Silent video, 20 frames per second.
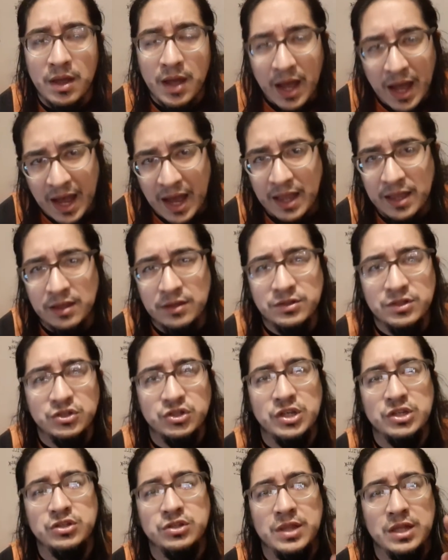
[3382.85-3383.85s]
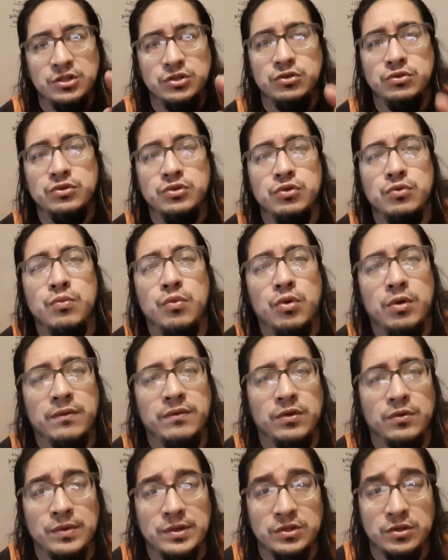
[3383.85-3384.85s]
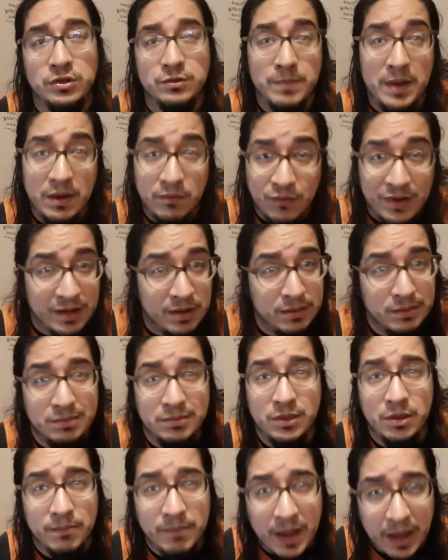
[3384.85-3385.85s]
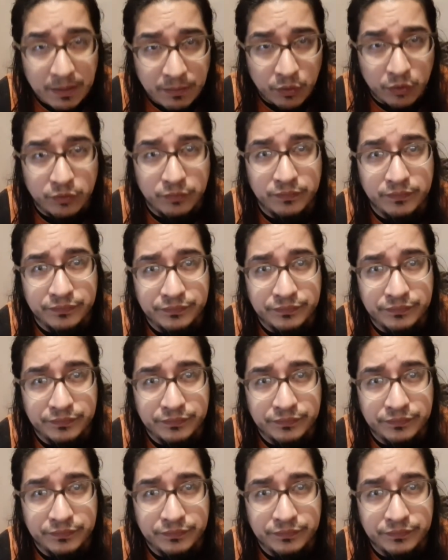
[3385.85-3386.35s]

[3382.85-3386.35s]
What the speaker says: I suggest that you do more of your research by reading the Bible.